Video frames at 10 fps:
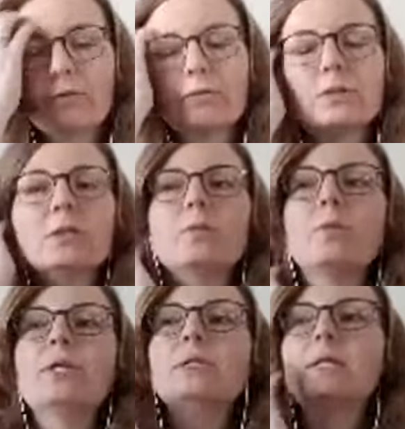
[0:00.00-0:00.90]
or for some
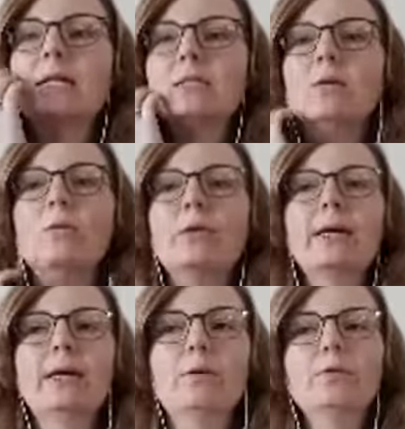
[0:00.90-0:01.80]
reason that's not
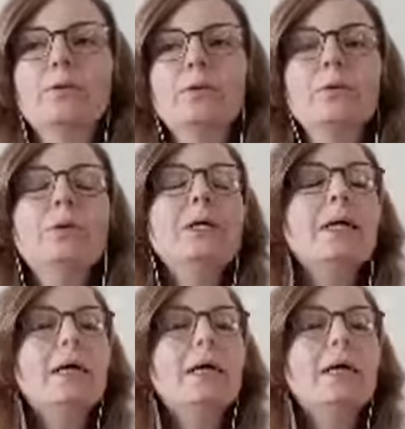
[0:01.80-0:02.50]
working out for you,